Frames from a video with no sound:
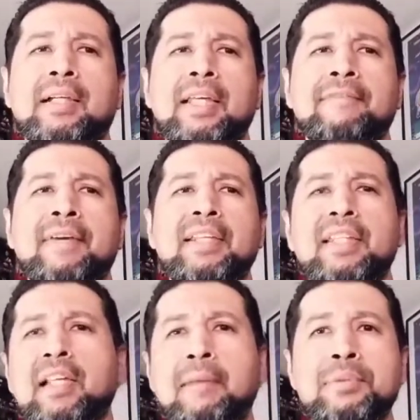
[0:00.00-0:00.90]
If
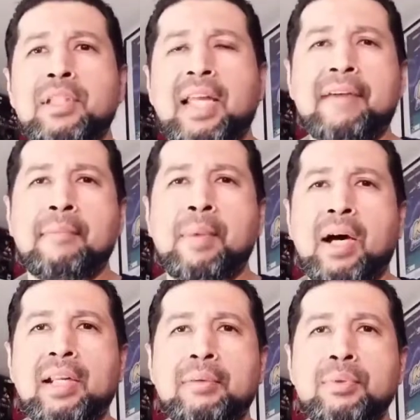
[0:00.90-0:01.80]
anything, I'm just gonna have it
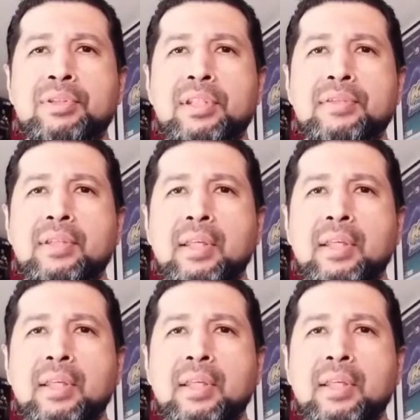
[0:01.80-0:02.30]
modded, which is